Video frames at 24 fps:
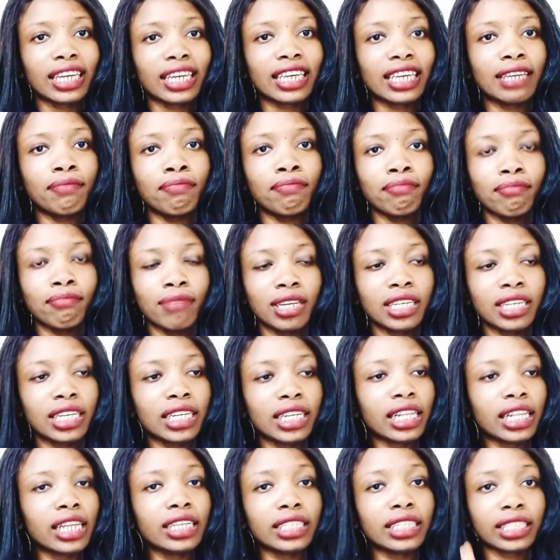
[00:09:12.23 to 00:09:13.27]

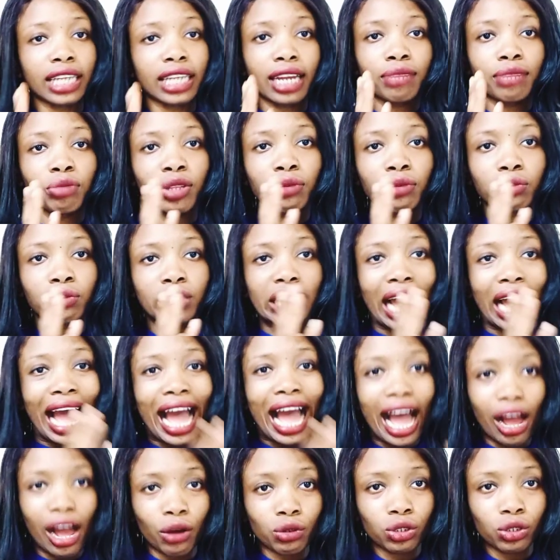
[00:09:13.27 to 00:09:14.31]
Immediately the timetables are
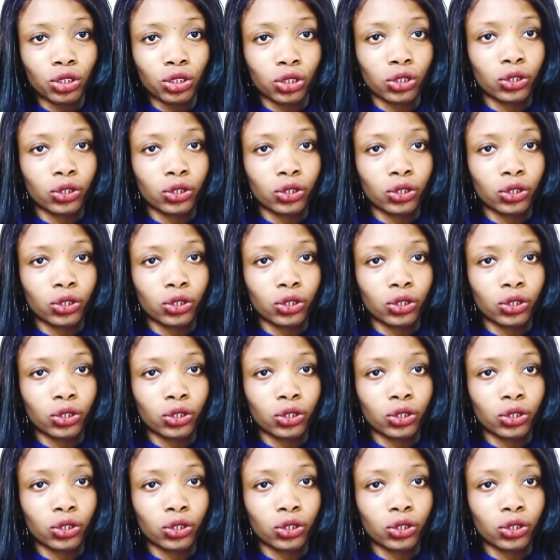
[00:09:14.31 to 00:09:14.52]
out.